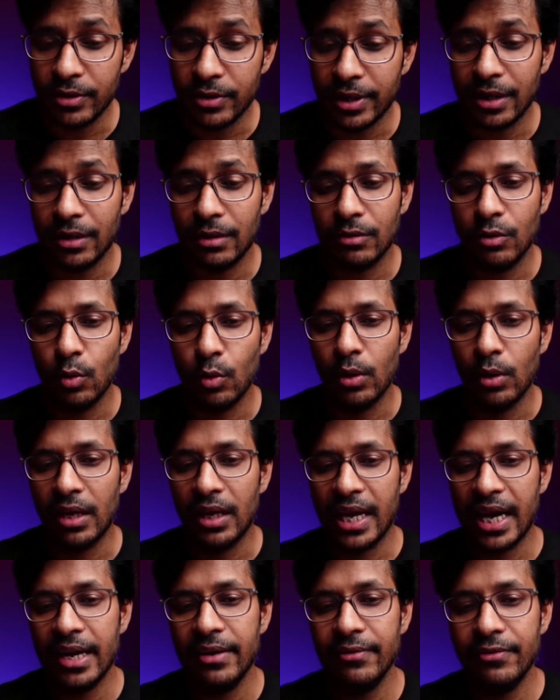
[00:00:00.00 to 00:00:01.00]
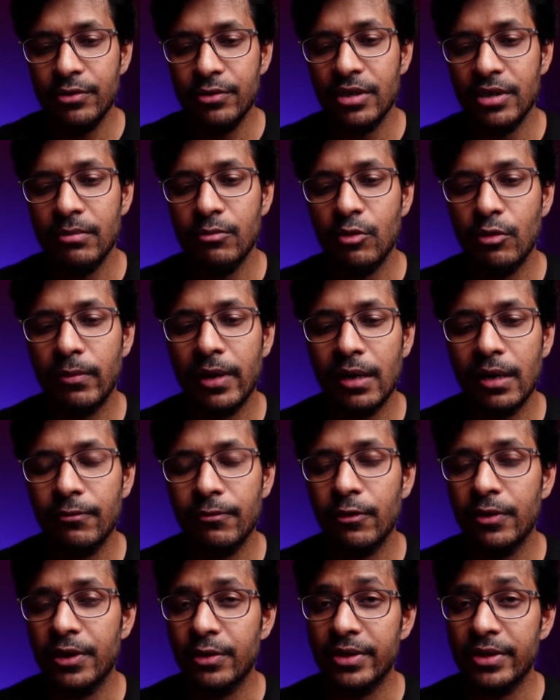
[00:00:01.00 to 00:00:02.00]
You can go live using mobile
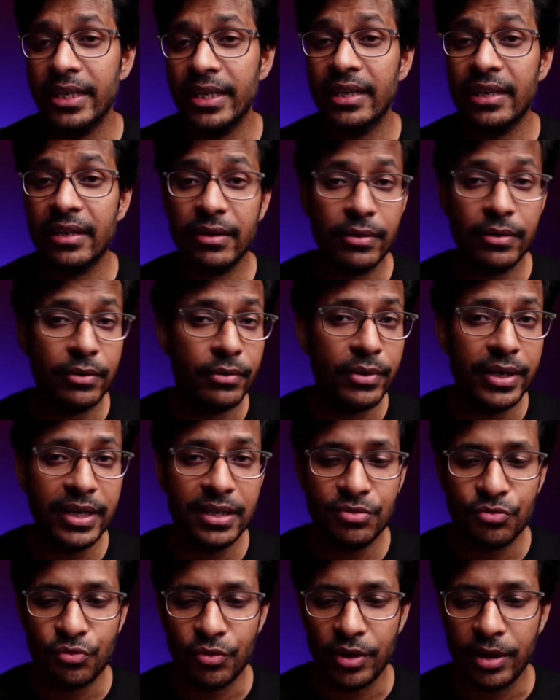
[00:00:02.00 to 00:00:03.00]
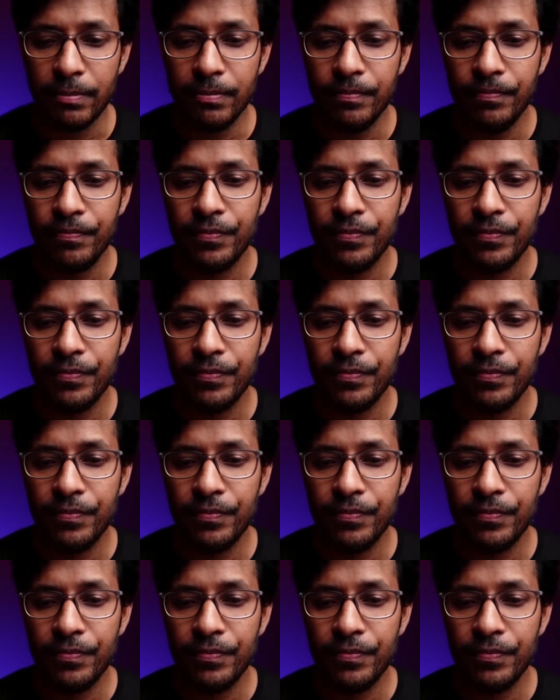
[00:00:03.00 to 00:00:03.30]
phone using Restream.